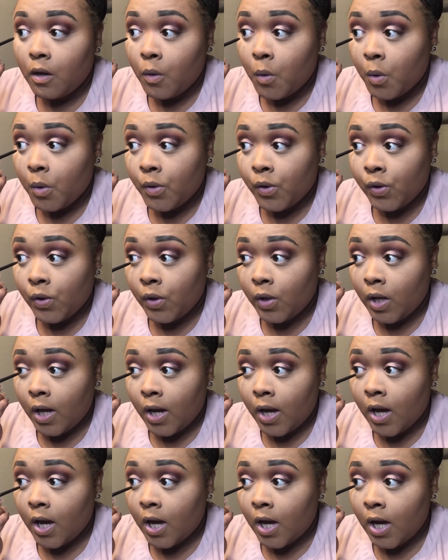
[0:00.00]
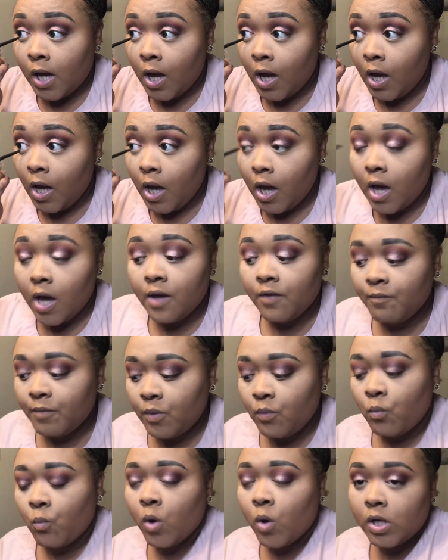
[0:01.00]
So yeah, I've
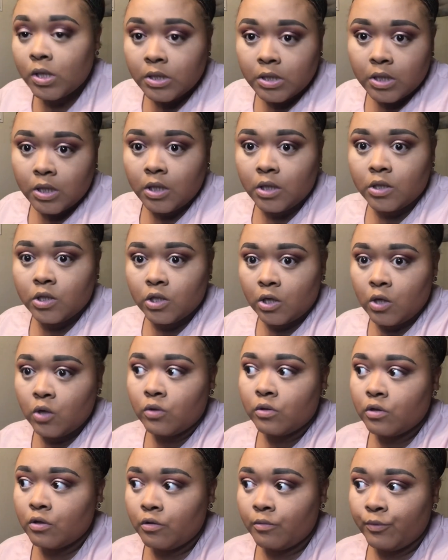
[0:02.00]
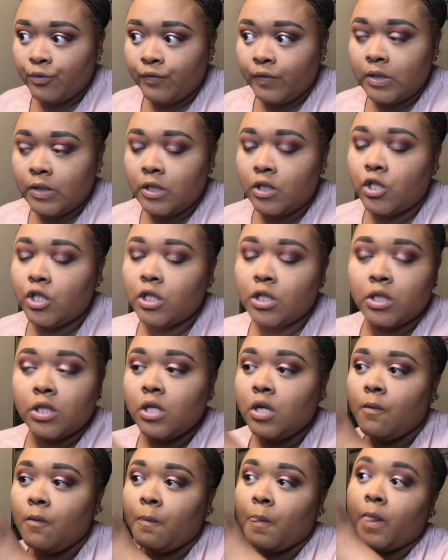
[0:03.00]
been wanting to go to the movies.
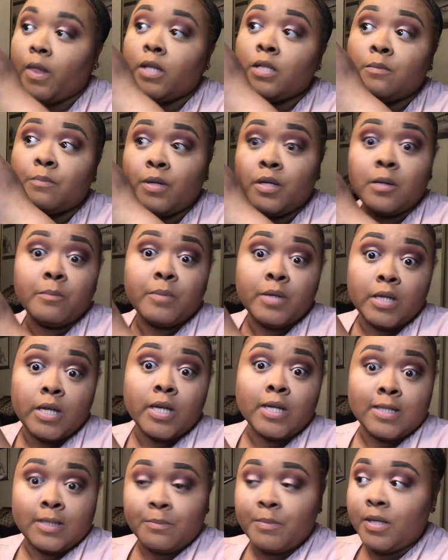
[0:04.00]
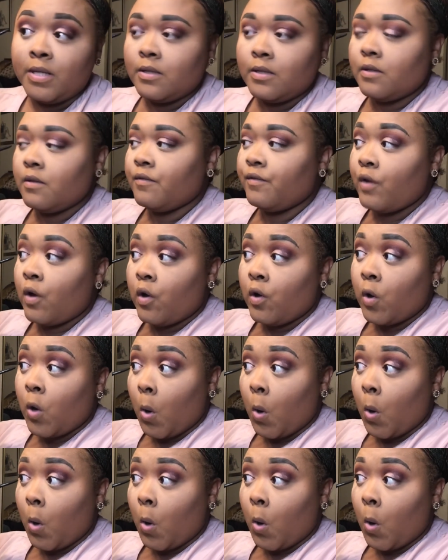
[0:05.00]
It's been a bit expensive, y'all.